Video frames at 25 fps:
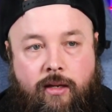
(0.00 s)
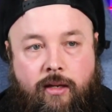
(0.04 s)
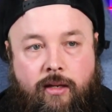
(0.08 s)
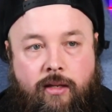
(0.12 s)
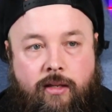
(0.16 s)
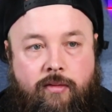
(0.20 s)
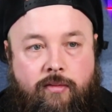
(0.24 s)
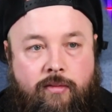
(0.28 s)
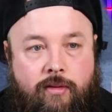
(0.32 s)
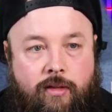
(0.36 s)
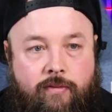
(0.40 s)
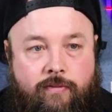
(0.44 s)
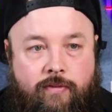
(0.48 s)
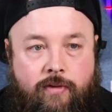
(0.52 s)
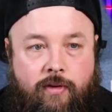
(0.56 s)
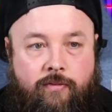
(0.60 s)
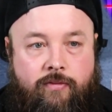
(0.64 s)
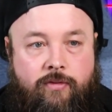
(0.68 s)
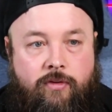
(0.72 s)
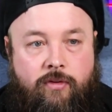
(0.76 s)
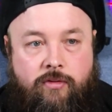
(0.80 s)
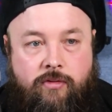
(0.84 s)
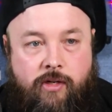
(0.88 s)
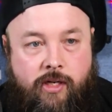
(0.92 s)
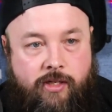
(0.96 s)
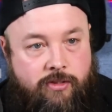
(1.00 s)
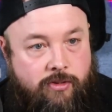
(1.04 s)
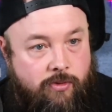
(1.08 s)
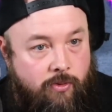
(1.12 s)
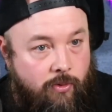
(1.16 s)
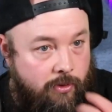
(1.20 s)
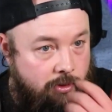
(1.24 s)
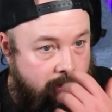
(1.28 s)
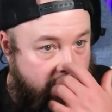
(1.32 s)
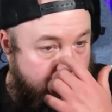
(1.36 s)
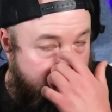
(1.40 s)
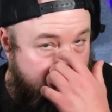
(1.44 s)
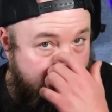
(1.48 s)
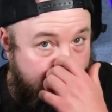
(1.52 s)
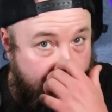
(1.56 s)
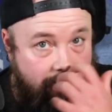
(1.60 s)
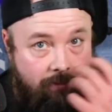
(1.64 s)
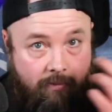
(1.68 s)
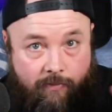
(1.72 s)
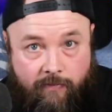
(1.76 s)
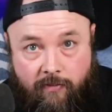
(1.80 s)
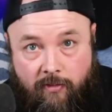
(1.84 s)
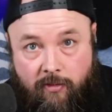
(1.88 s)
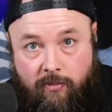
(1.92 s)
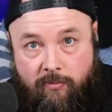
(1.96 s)
if you have a good credit score, you can get
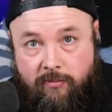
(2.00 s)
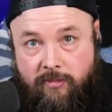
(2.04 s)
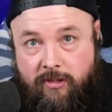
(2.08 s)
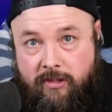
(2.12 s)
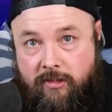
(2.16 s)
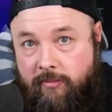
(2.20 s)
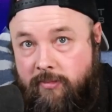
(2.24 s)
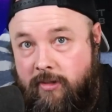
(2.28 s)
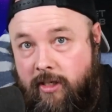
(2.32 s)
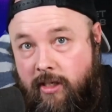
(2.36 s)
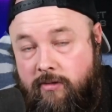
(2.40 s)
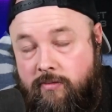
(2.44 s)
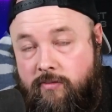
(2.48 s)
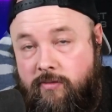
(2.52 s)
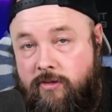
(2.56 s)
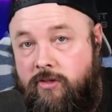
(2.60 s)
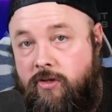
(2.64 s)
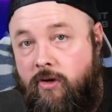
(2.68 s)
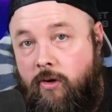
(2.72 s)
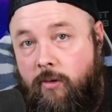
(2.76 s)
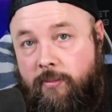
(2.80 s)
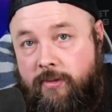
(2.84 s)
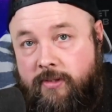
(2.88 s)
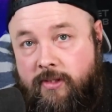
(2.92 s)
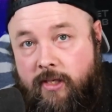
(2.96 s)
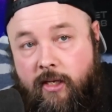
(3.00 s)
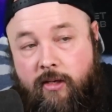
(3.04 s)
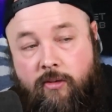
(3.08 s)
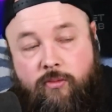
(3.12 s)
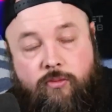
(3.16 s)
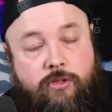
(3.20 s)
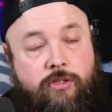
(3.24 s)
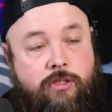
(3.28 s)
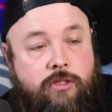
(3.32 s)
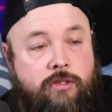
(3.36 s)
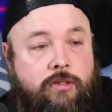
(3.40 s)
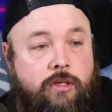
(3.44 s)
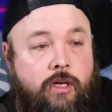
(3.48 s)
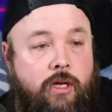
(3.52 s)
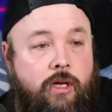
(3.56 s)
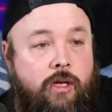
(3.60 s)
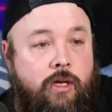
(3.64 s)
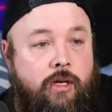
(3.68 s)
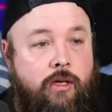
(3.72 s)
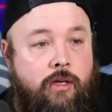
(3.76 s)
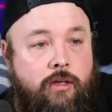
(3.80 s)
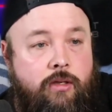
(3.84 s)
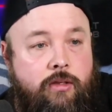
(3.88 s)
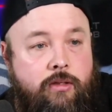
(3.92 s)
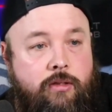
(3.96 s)
a firm sometimes for 0%, which is
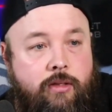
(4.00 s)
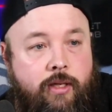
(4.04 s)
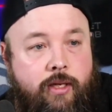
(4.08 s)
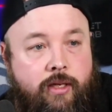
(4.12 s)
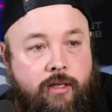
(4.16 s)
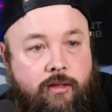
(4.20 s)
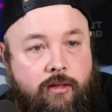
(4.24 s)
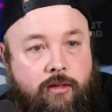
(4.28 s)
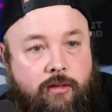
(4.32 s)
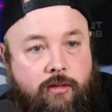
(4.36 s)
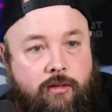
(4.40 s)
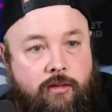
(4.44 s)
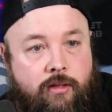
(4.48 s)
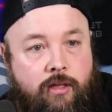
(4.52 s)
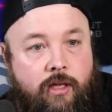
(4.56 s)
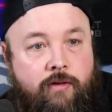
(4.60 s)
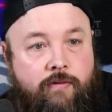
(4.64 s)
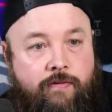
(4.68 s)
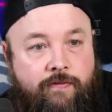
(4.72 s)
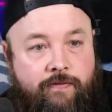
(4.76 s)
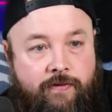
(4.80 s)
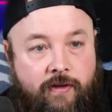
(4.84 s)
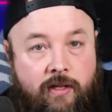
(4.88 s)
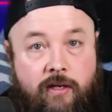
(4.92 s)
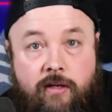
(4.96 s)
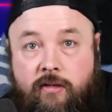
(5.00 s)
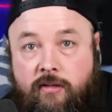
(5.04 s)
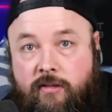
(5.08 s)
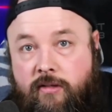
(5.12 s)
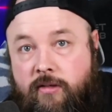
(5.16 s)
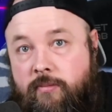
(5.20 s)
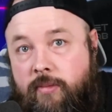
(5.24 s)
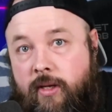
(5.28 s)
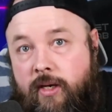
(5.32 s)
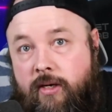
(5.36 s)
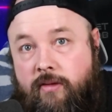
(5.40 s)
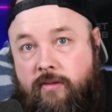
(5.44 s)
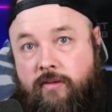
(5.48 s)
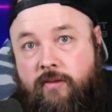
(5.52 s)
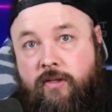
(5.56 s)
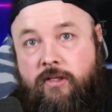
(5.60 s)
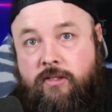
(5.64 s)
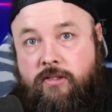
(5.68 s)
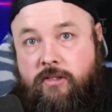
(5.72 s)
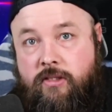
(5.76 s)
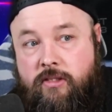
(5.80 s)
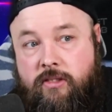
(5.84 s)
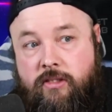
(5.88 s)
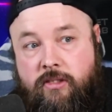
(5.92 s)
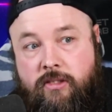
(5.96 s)
like infinitely better than
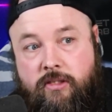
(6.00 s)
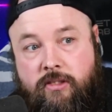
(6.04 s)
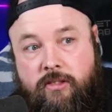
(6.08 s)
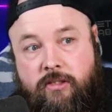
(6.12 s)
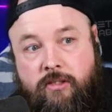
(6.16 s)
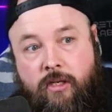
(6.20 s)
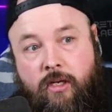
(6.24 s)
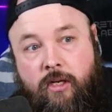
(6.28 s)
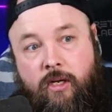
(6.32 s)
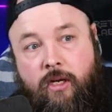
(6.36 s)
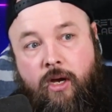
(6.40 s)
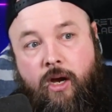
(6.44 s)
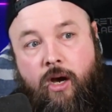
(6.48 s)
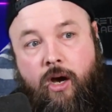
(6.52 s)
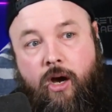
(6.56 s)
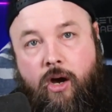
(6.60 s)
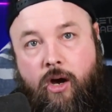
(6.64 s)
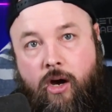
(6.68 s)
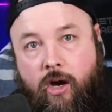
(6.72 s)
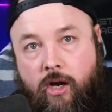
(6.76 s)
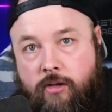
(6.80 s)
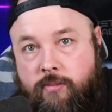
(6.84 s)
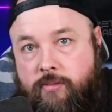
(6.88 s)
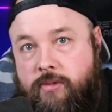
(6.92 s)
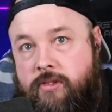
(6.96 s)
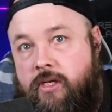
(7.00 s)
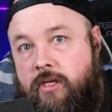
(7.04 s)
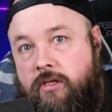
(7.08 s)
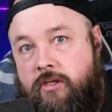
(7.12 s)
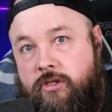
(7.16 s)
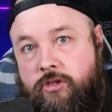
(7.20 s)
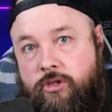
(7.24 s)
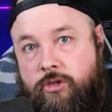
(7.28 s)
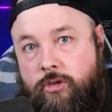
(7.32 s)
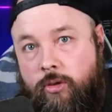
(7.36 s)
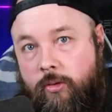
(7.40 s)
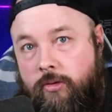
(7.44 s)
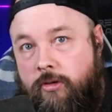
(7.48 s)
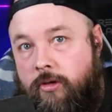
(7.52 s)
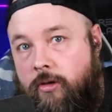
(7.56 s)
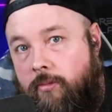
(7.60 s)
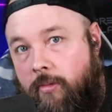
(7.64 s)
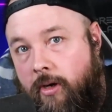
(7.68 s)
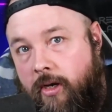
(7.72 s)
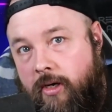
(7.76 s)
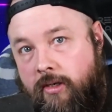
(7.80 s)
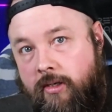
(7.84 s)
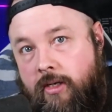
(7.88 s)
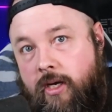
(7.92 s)
this. This is 100% just throwing your money